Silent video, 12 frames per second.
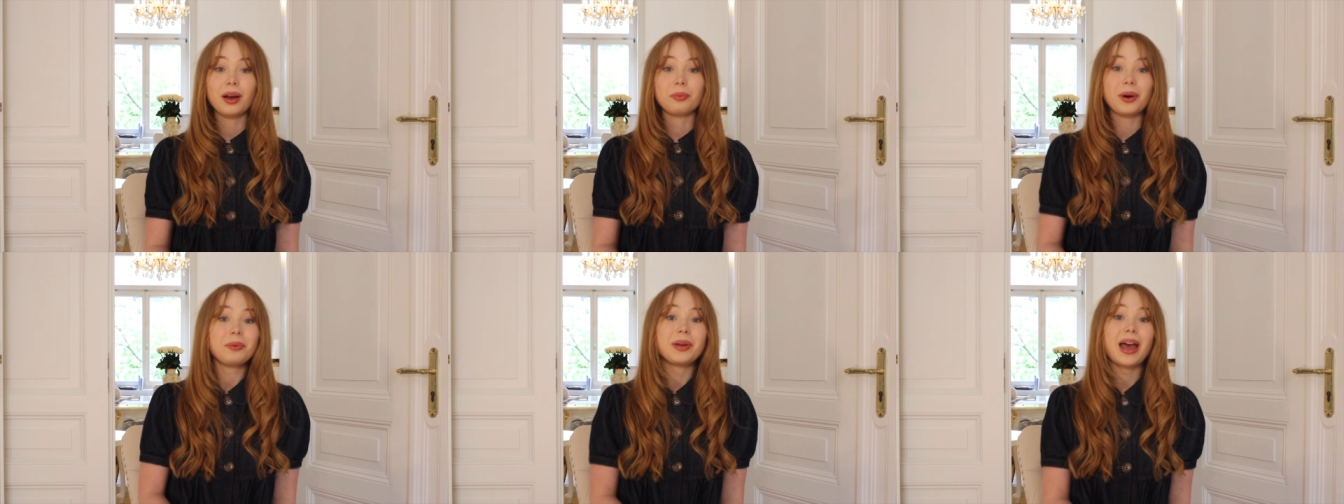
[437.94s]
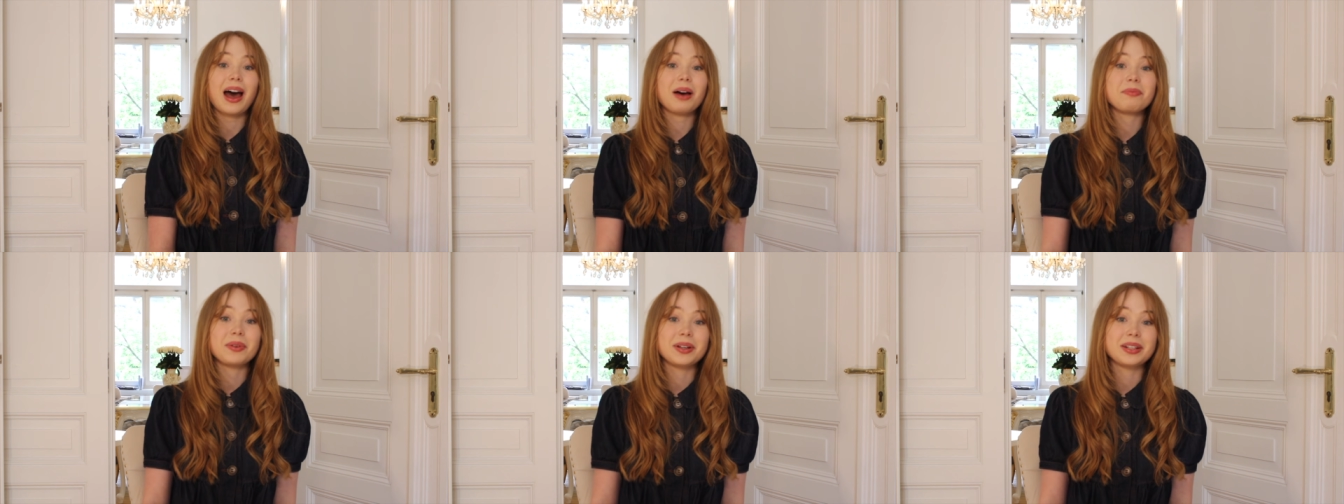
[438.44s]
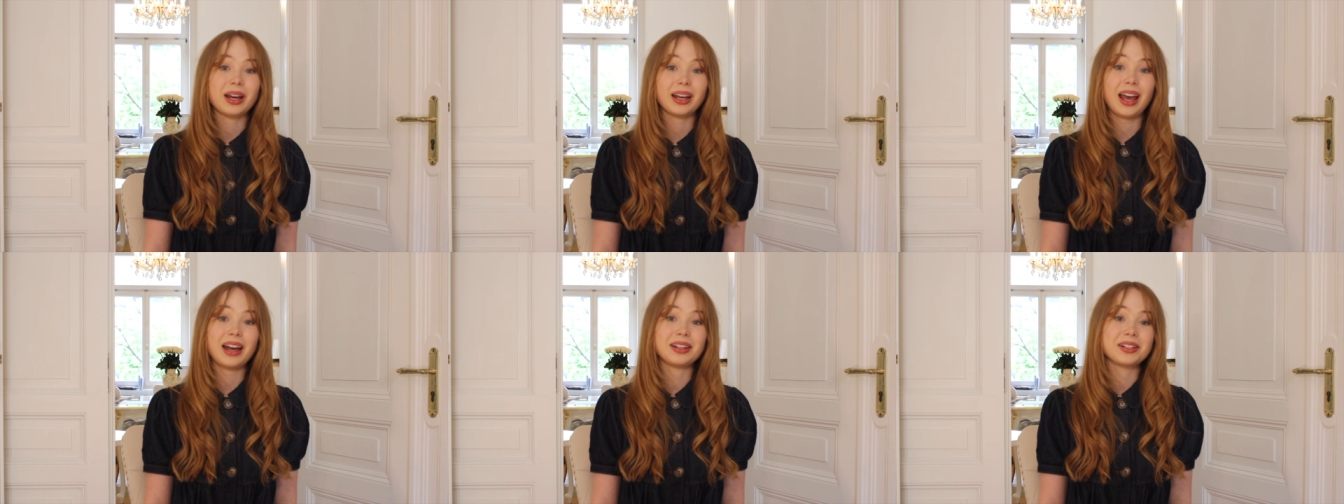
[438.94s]
very habit
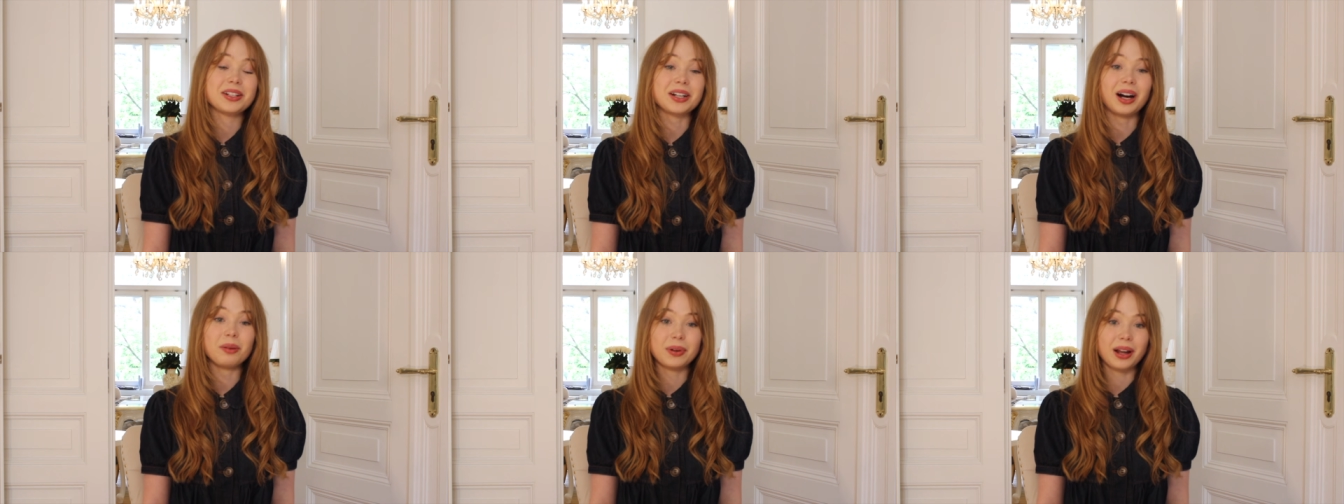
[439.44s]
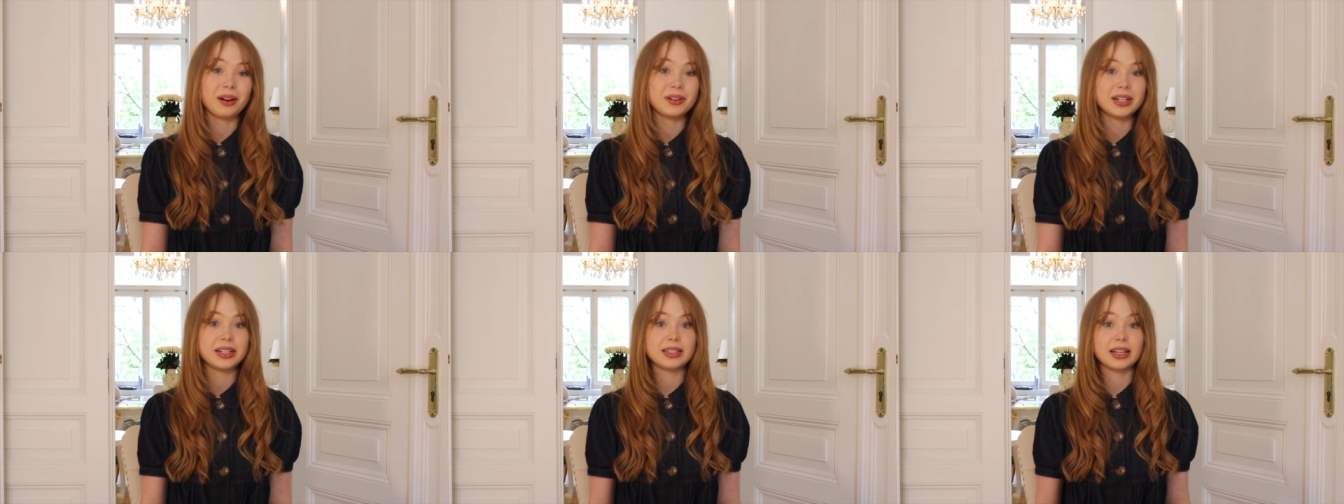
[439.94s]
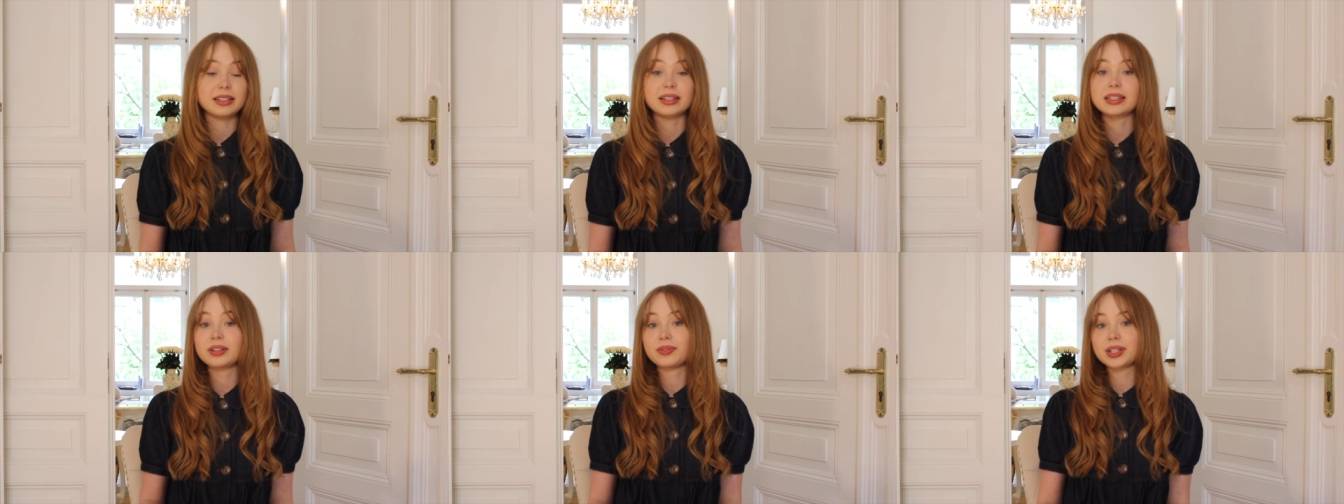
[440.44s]
can sharpen our
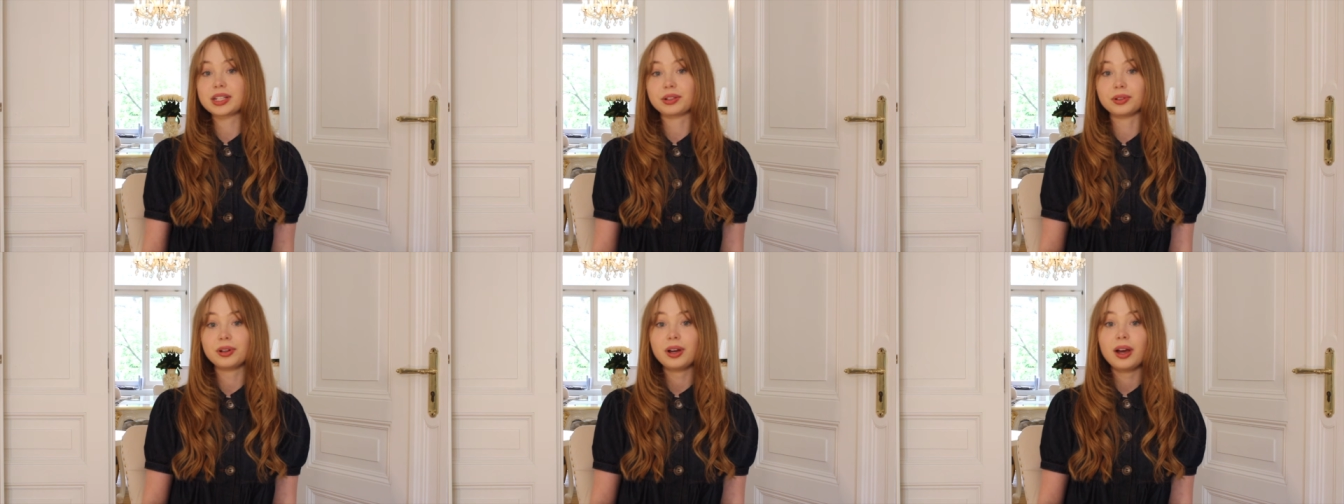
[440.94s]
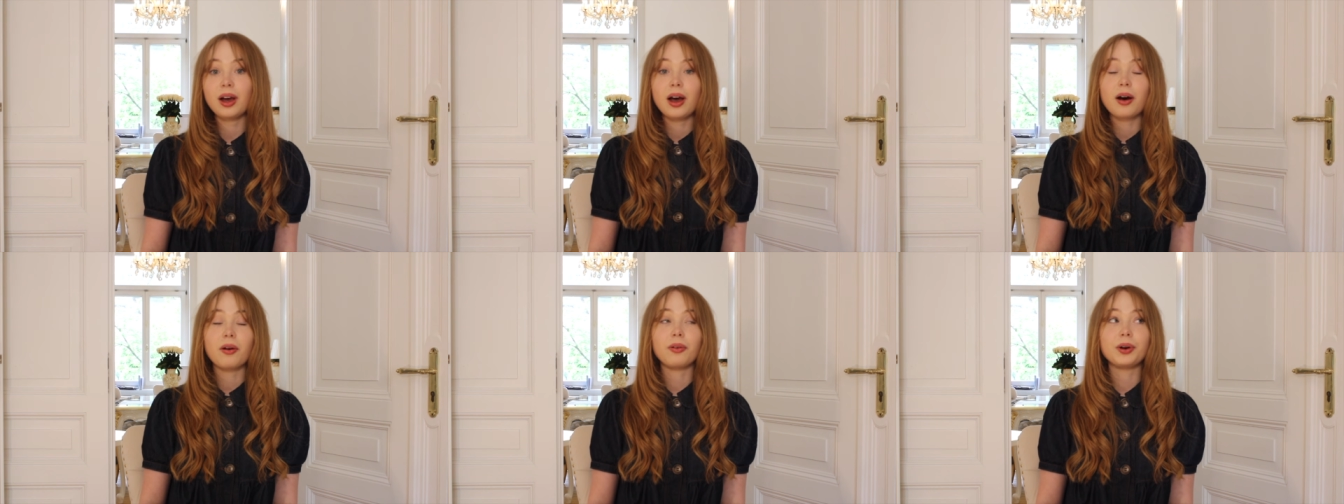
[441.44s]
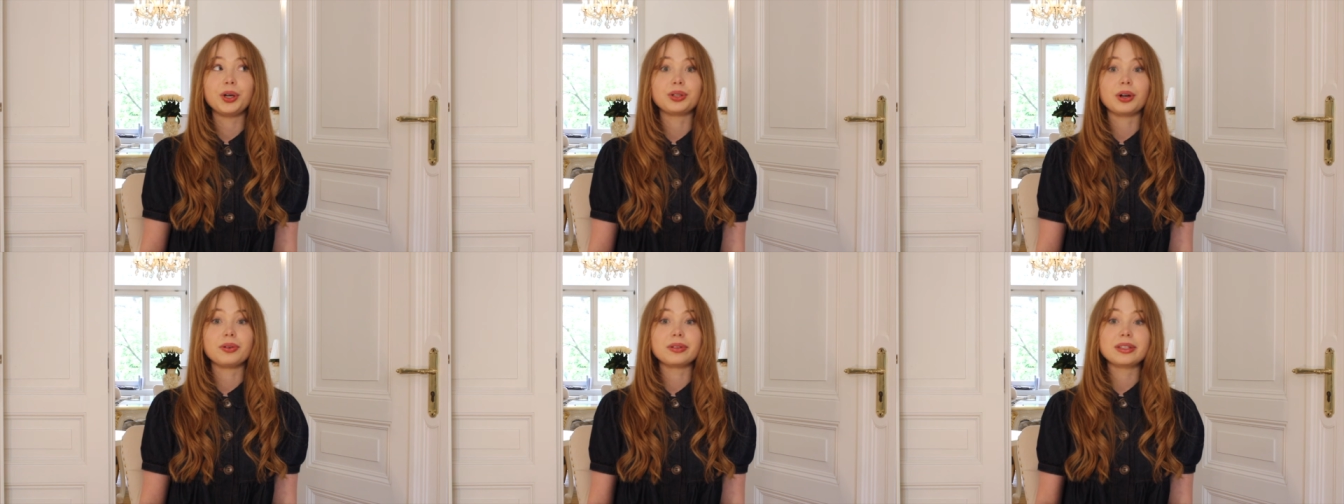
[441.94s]
sensitivity or
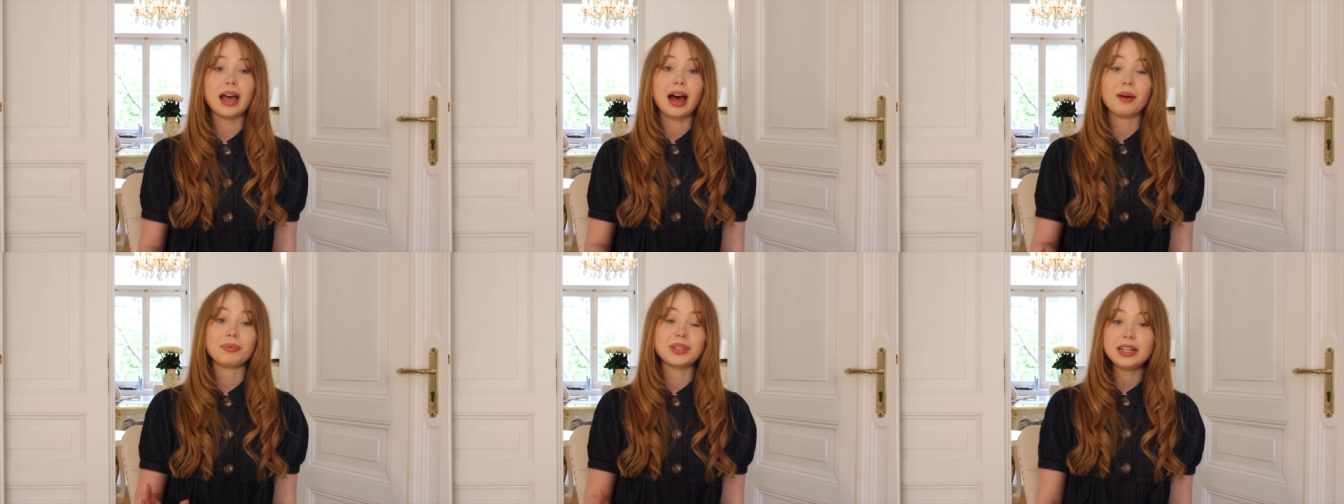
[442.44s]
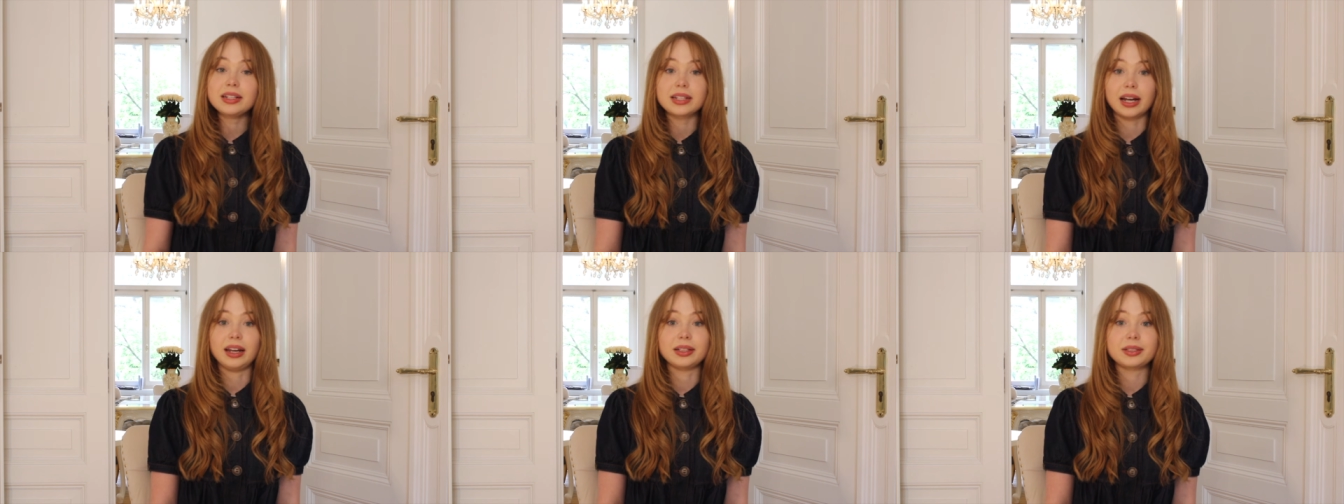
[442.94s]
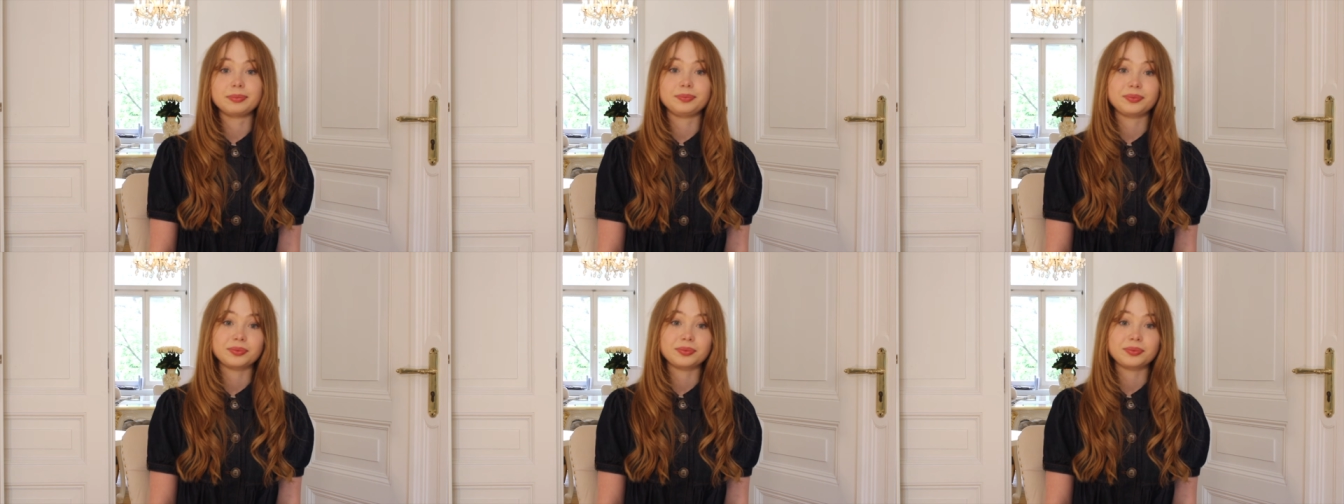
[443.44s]
those details.